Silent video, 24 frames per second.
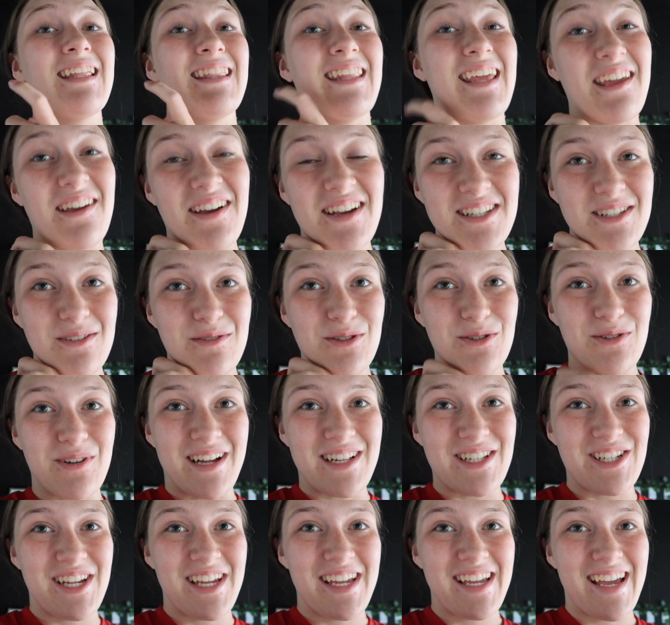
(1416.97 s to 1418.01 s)
Thank you guys so much for
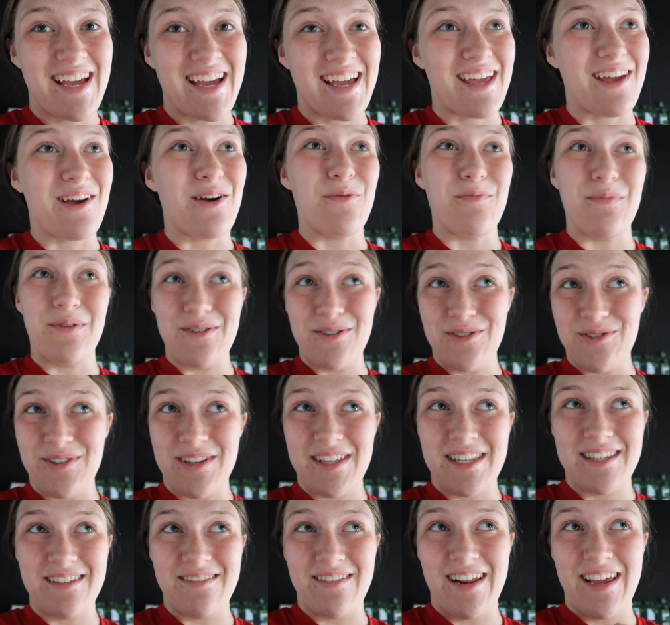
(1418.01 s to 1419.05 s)
watching. I hope you enjoyed
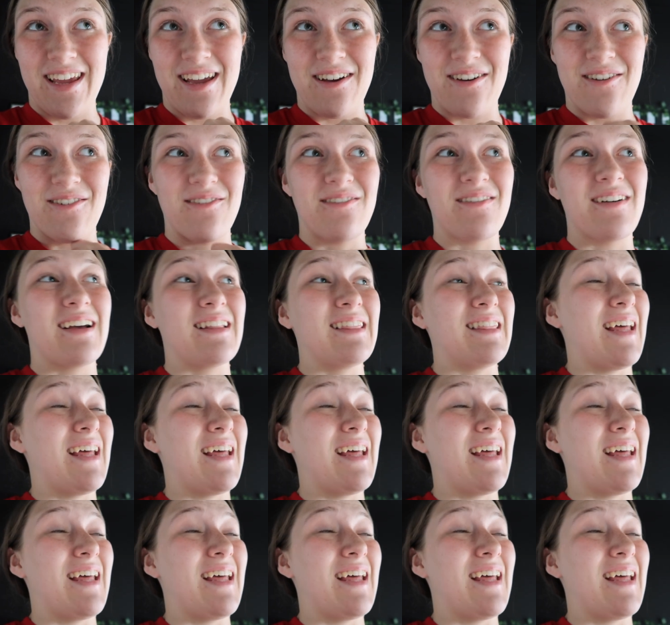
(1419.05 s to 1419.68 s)
this video.